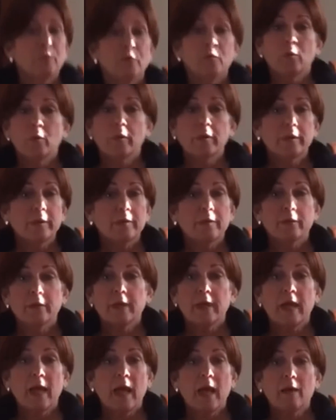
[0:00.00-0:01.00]
For a year
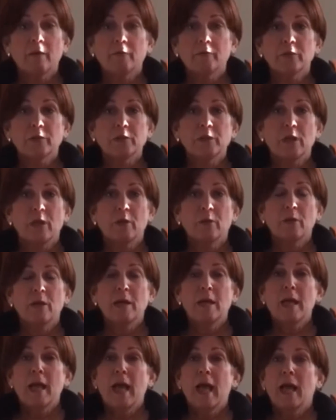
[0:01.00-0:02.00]
and a half or so.
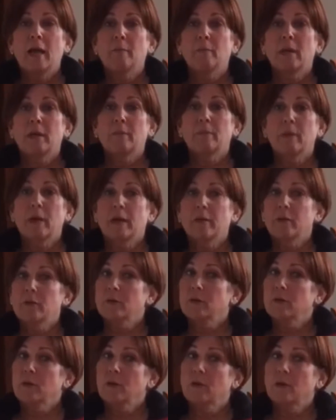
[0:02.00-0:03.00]
And my
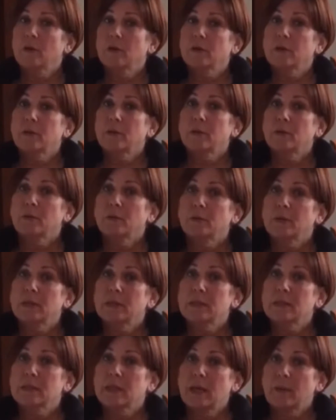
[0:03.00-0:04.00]
mother-in-law, who
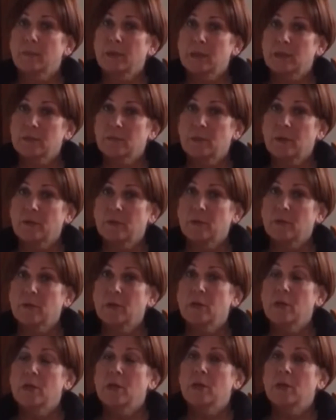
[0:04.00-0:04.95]
is Emmett's mother,